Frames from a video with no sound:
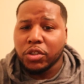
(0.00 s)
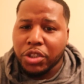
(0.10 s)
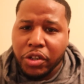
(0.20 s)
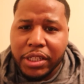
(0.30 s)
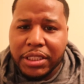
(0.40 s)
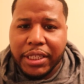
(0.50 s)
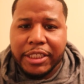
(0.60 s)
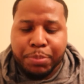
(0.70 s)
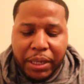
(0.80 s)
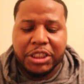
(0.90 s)
so during this
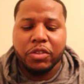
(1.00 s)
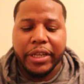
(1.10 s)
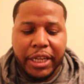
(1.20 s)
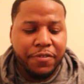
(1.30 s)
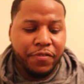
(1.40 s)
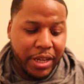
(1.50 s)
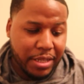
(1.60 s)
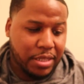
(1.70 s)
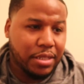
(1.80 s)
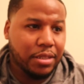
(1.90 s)
special
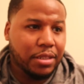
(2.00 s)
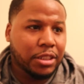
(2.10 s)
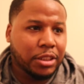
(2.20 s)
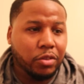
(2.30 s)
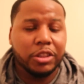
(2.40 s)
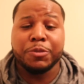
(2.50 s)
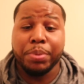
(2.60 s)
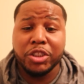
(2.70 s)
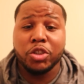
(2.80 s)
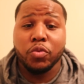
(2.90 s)
event, during this
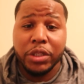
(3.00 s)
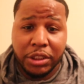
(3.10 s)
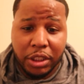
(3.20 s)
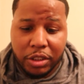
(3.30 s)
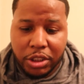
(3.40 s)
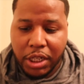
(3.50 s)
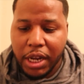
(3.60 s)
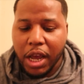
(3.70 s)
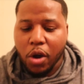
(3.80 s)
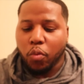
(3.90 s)
special research,
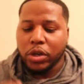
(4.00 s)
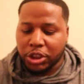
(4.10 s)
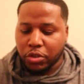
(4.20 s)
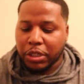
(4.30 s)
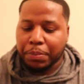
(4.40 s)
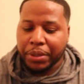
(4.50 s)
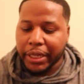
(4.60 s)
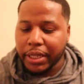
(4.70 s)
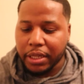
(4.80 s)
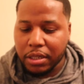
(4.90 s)
once you
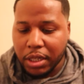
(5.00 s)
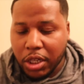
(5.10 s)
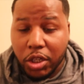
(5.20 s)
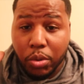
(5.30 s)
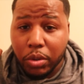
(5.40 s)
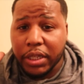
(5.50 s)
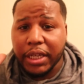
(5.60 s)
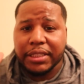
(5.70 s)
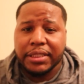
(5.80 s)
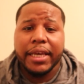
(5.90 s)
complete it, you will
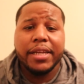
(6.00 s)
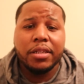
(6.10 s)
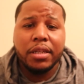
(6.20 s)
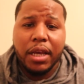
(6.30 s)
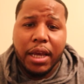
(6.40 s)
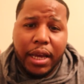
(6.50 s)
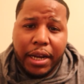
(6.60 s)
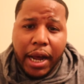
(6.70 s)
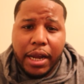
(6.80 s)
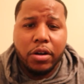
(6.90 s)
get 10
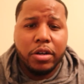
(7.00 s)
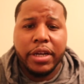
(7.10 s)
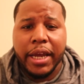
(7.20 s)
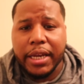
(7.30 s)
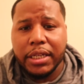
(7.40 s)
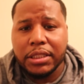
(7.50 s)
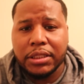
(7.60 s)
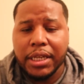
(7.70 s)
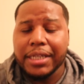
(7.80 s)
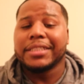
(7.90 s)
Kyogre candies